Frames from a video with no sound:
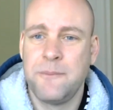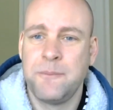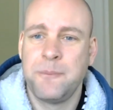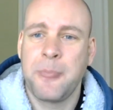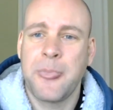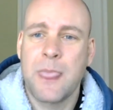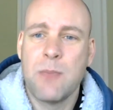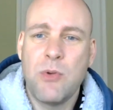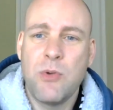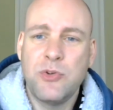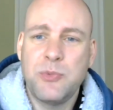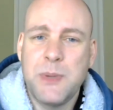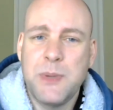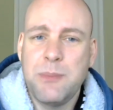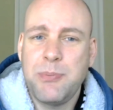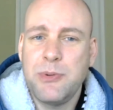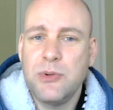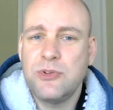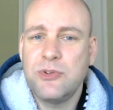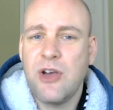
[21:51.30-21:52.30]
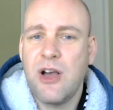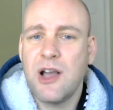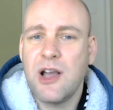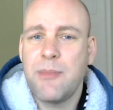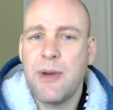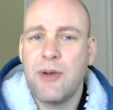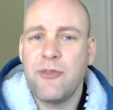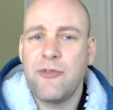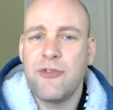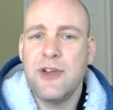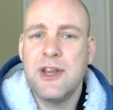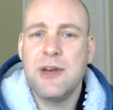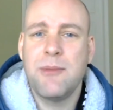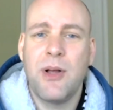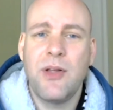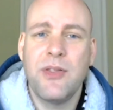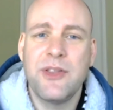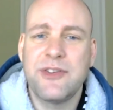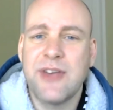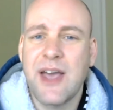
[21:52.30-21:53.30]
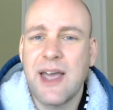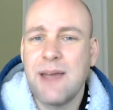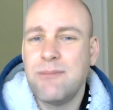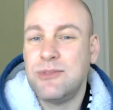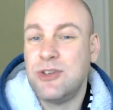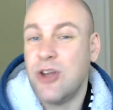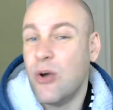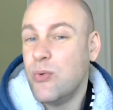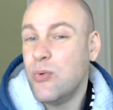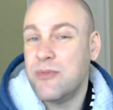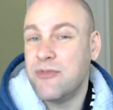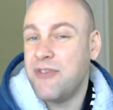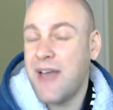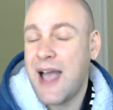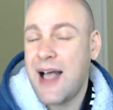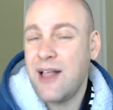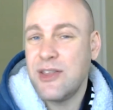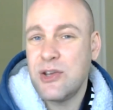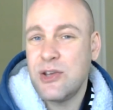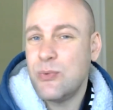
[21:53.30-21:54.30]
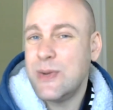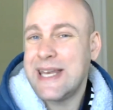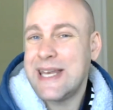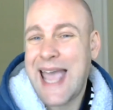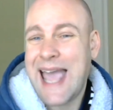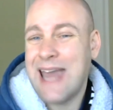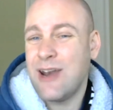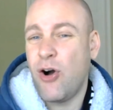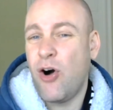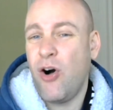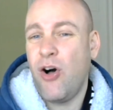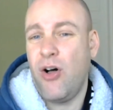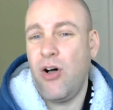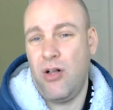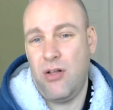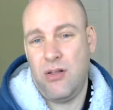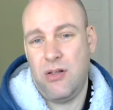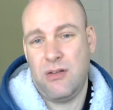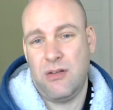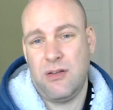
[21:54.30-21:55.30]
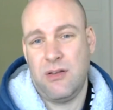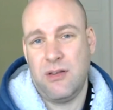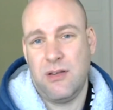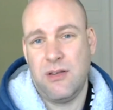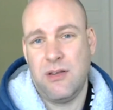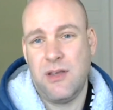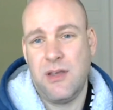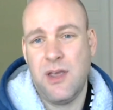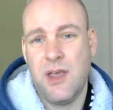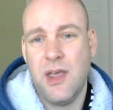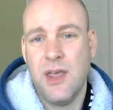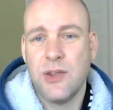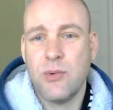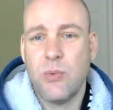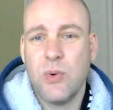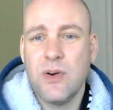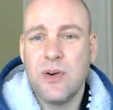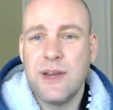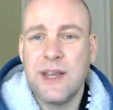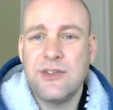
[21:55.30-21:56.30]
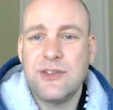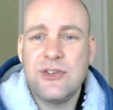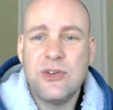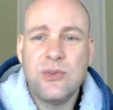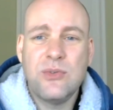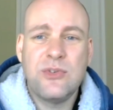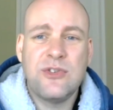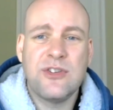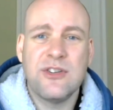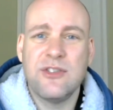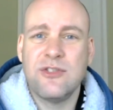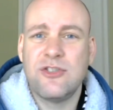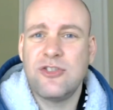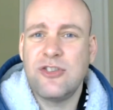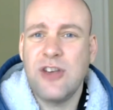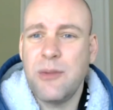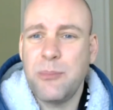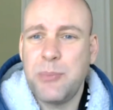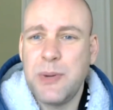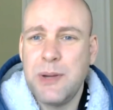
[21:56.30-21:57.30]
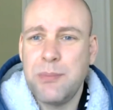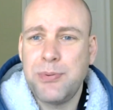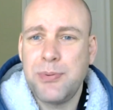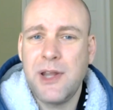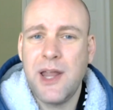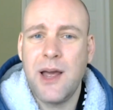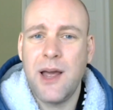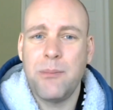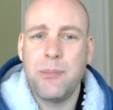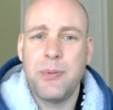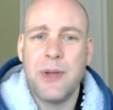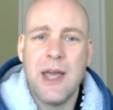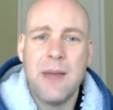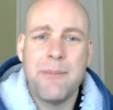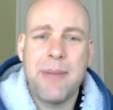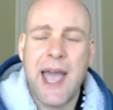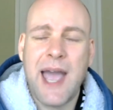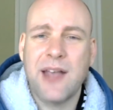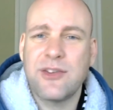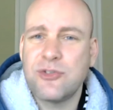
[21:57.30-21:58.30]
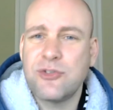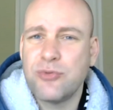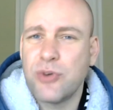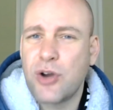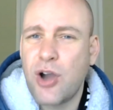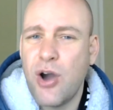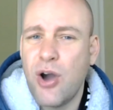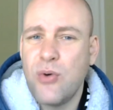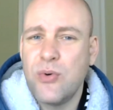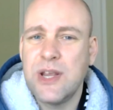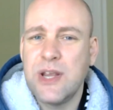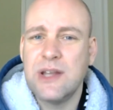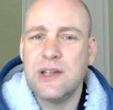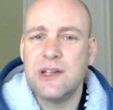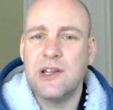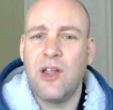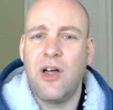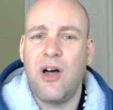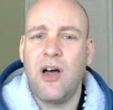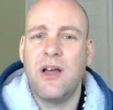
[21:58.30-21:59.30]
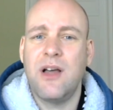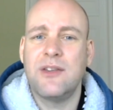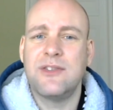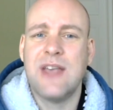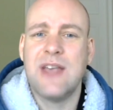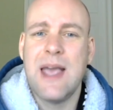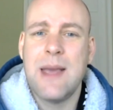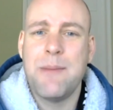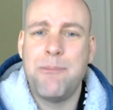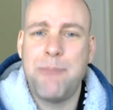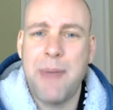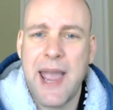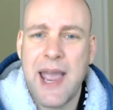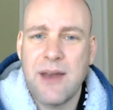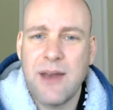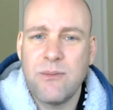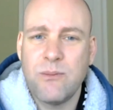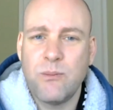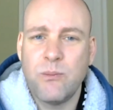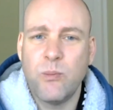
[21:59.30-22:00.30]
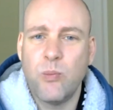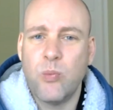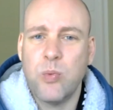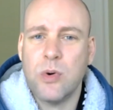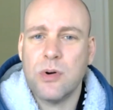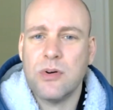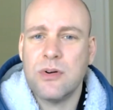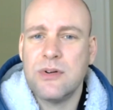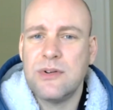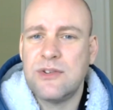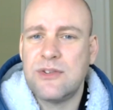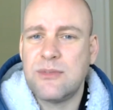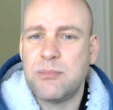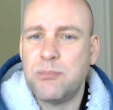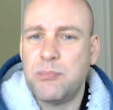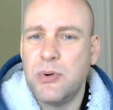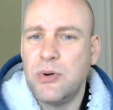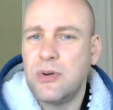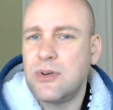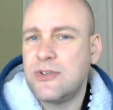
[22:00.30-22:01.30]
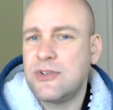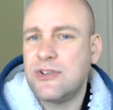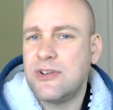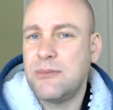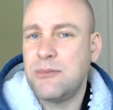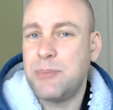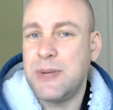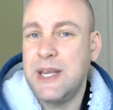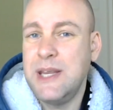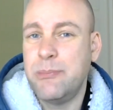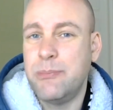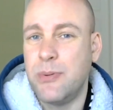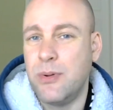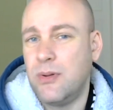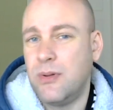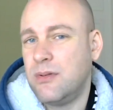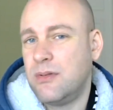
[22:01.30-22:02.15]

Most people who talk about freedom all the time don't value it at all. The word gets used to shut people up, pass draconian laws, ban words, books, and people.